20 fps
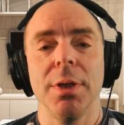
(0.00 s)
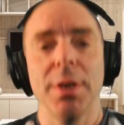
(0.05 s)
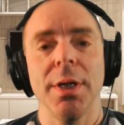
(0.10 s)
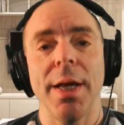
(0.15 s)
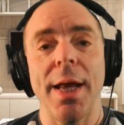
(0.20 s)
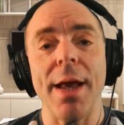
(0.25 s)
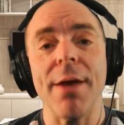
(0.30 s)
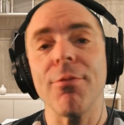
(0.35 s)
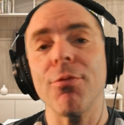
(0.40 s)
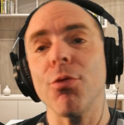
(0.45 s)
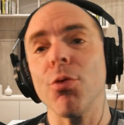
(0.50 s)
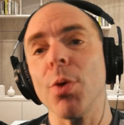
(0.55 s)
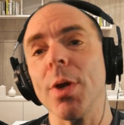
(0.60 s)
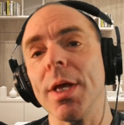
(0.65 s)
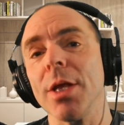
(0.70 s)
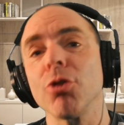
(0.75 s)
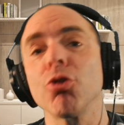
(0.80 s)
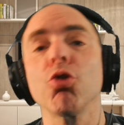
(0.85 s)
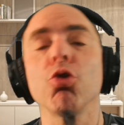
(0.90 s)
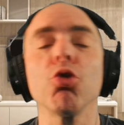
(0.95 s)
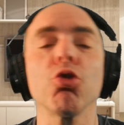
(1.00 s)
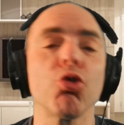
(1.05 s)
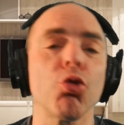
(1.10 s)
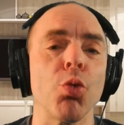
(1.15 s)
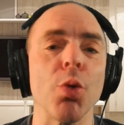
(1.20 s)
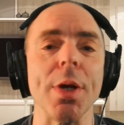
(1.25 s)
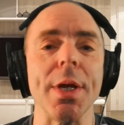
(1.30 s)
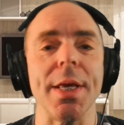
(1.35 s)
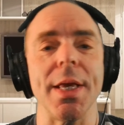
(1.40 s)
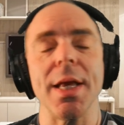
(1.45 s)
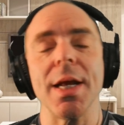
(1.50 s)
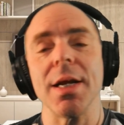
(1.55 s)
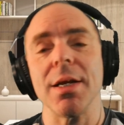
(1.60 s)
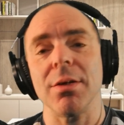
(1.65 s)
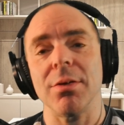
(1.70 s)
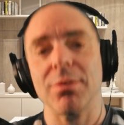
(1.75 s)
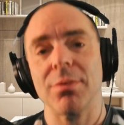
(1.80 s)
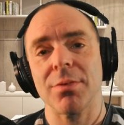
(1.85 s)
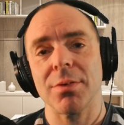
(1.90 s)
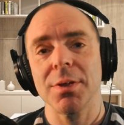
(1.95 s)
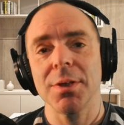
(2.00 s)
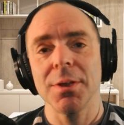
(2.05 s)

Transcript: every 2-3 years.